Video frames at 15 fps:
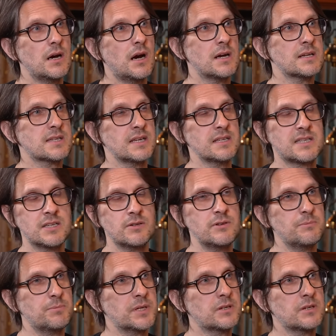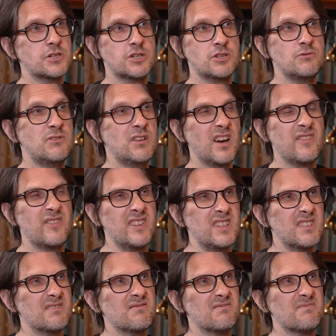I say, do it because you love it.